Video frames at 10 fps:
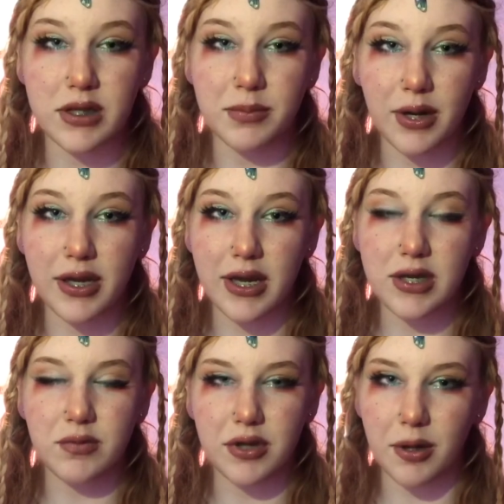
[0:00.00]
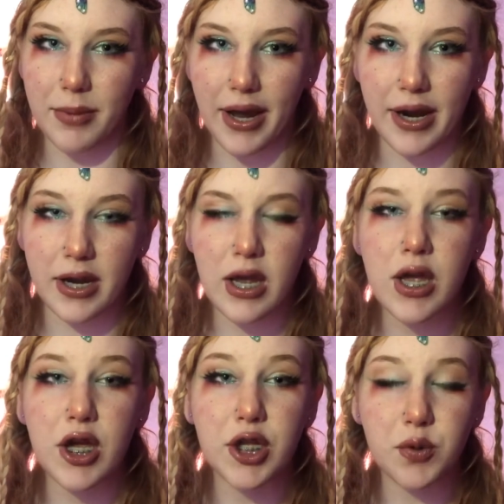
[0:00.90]
Bucking is with your back
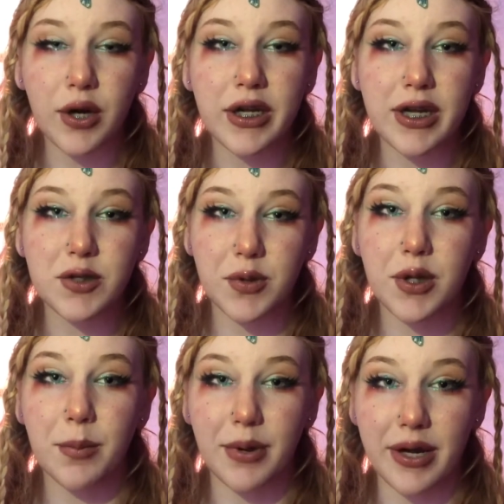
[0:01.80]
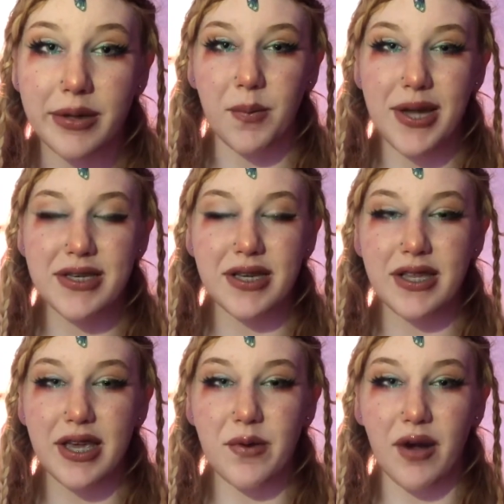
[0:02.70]
and twerking is with your butt.
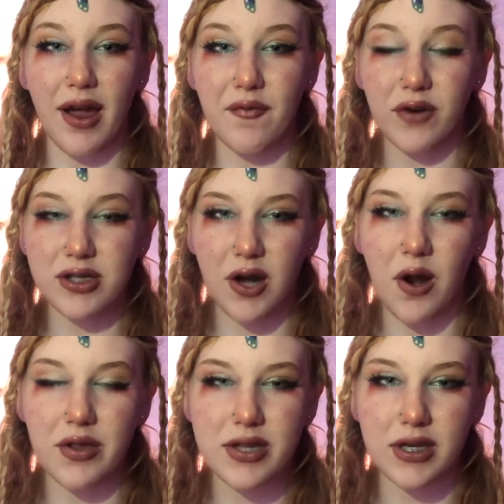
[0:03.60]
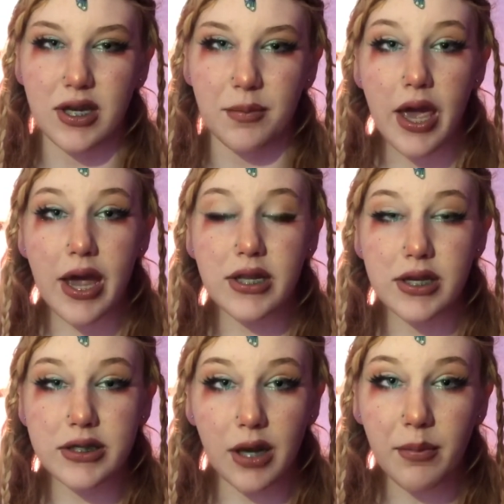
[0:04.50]
Basically, when I had first got on the team, in the
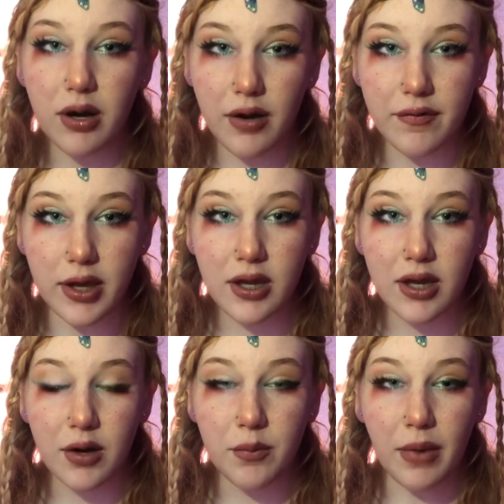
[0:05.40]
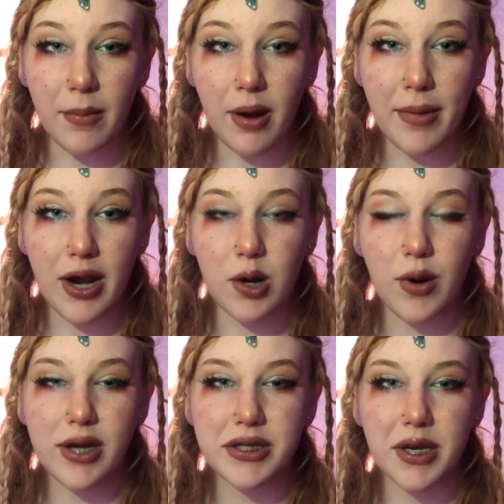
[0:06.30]
summer of it, my mom had a
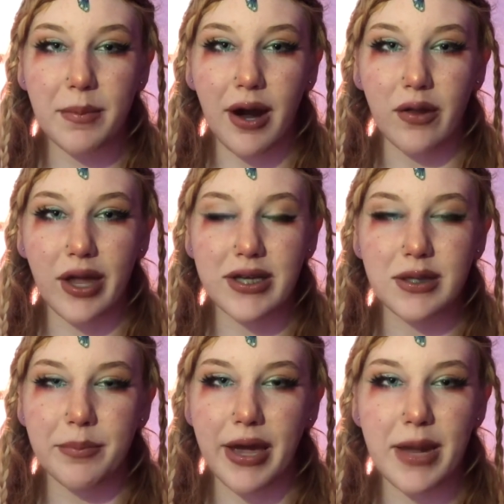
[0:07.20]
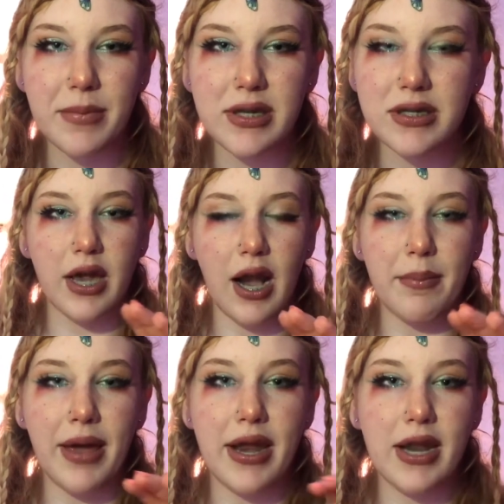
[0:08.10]
question about like some payments. Can I
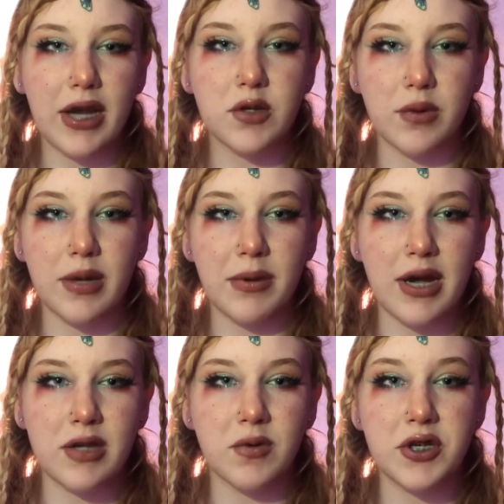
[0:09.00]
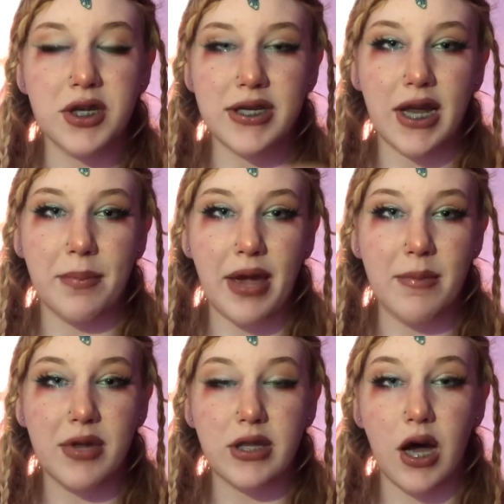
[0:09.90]
pay next week because we just had a
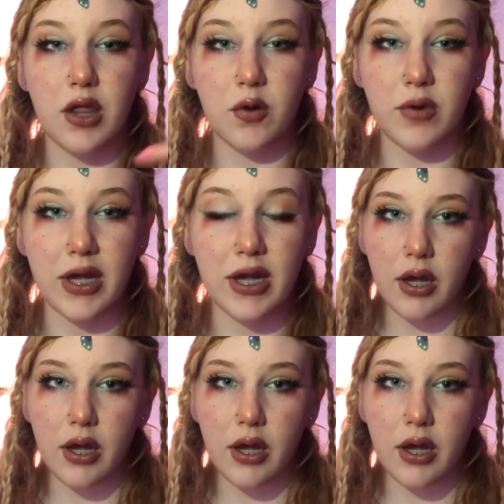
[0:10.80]
payment the other week?